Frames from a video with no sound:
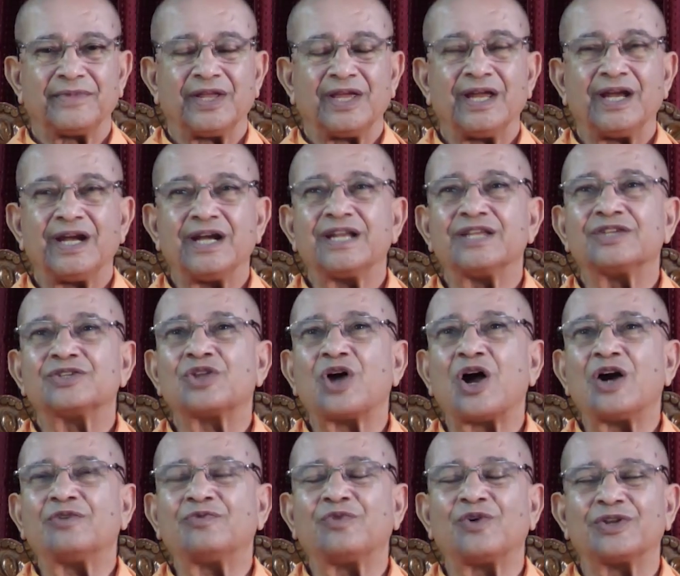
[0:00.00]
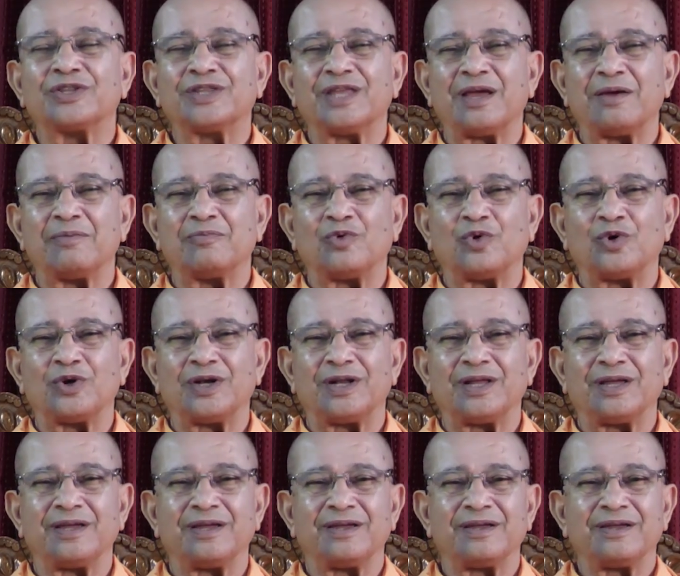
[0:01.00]
It is not for them
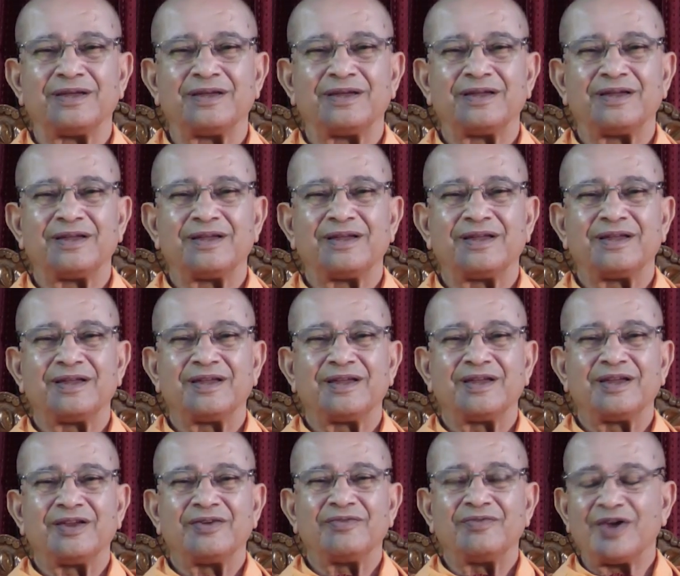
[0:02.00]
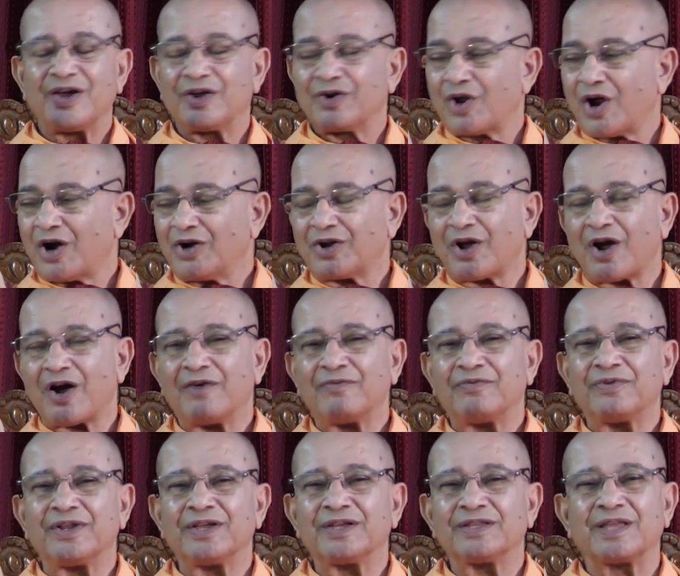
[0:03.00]
only. We are not
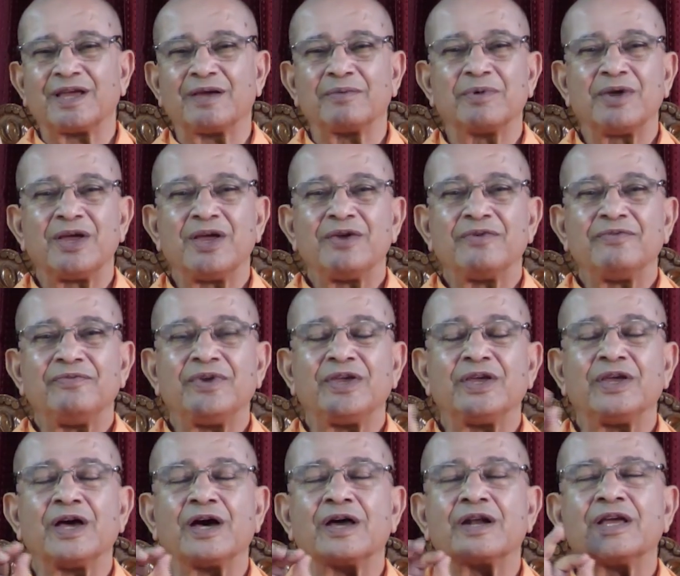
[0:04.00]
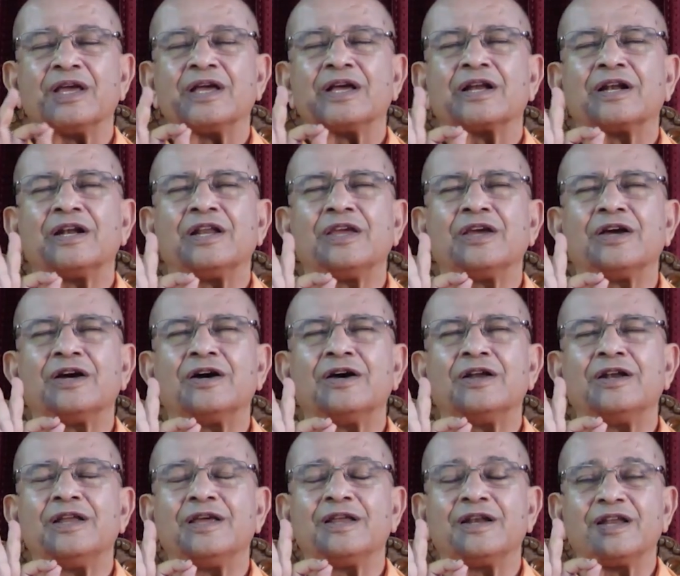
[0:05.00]
offering them. We are
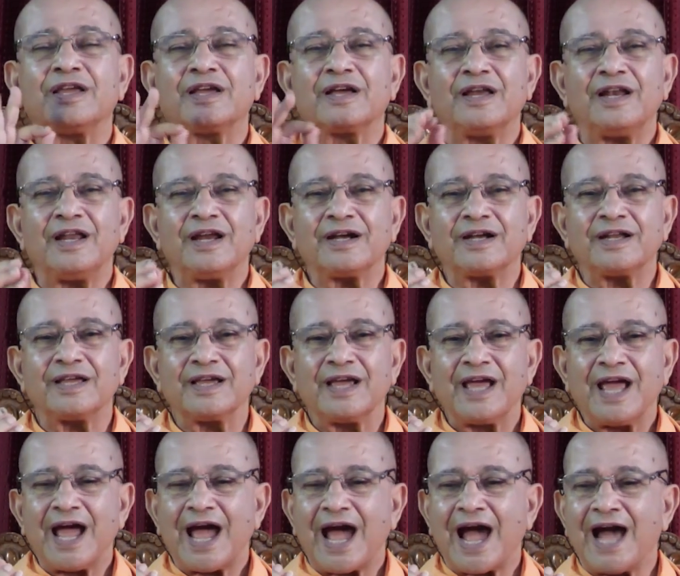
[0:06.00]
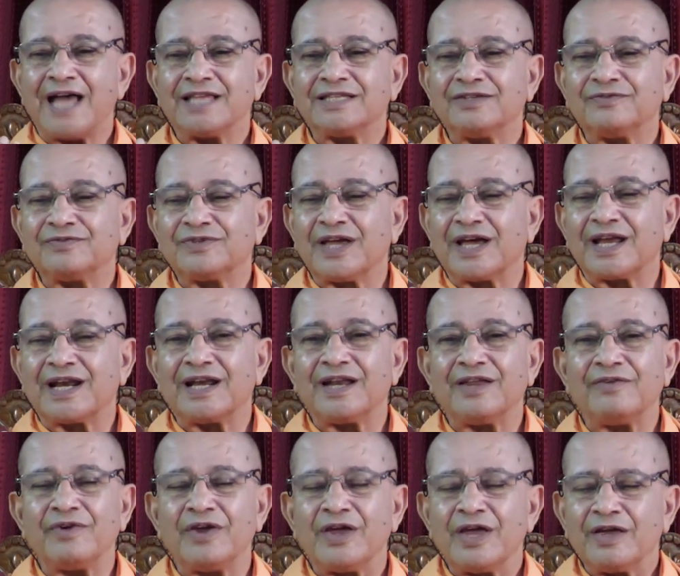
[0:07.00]
clearly recollecting as if they are
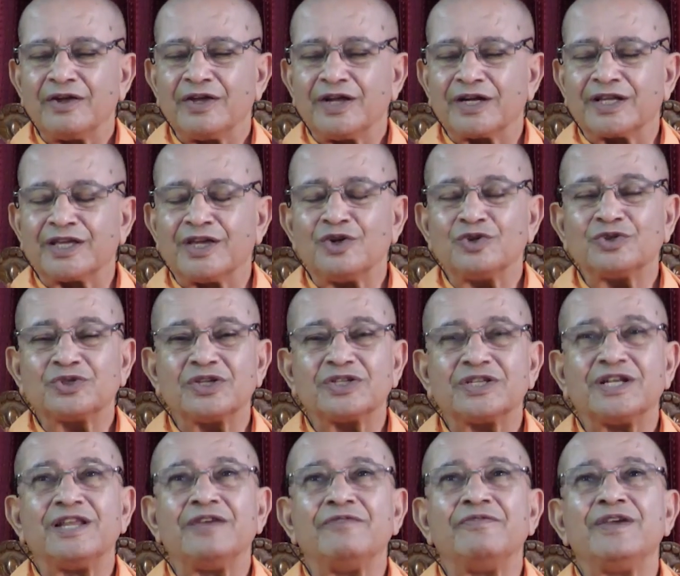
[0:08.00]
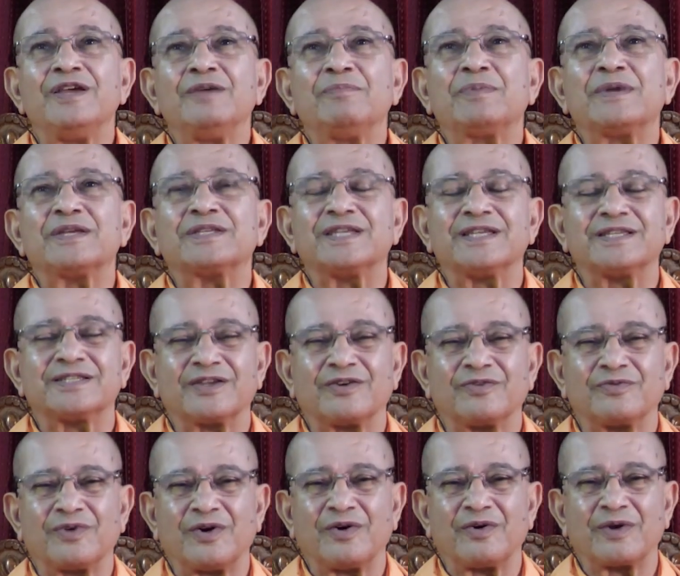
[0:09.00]
living. It gives us living presence
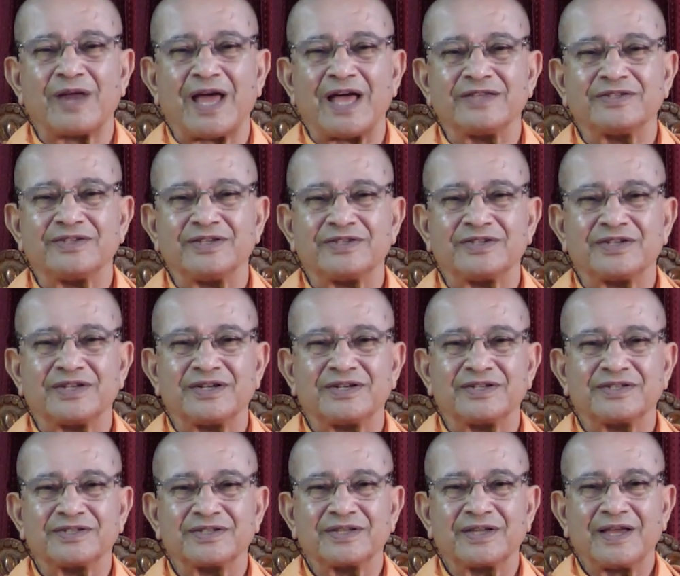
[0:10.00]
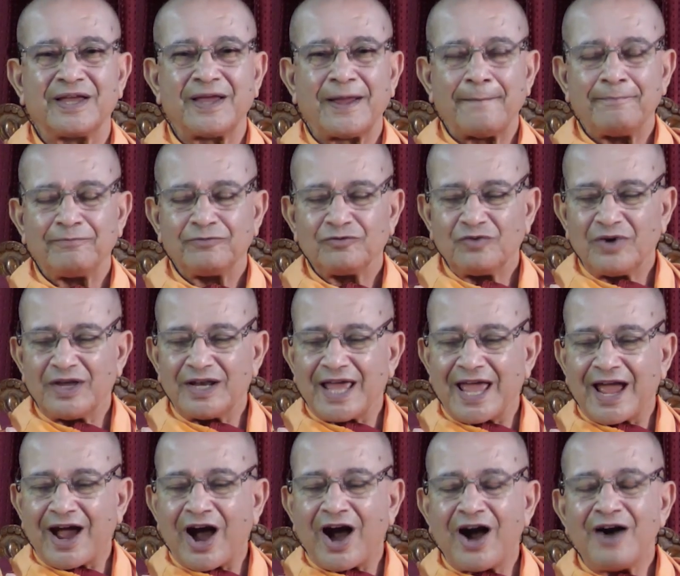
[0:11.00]
of our ancestors. When I
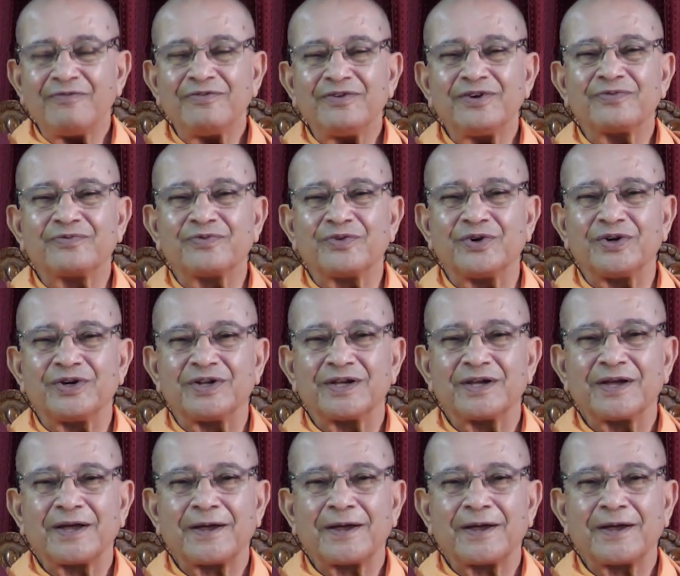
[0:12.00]
offer food,